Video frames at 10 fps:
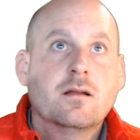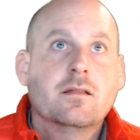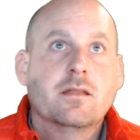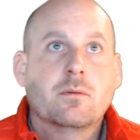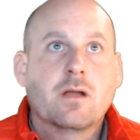
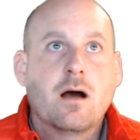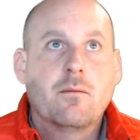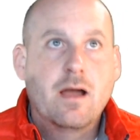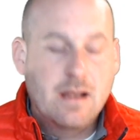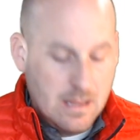There we go.
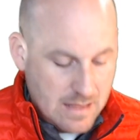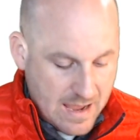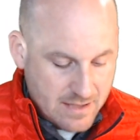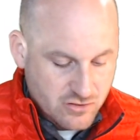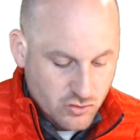And I'll
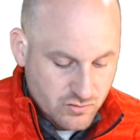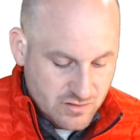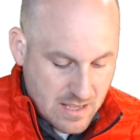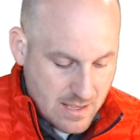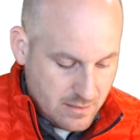add
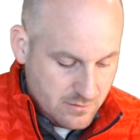Tuesday,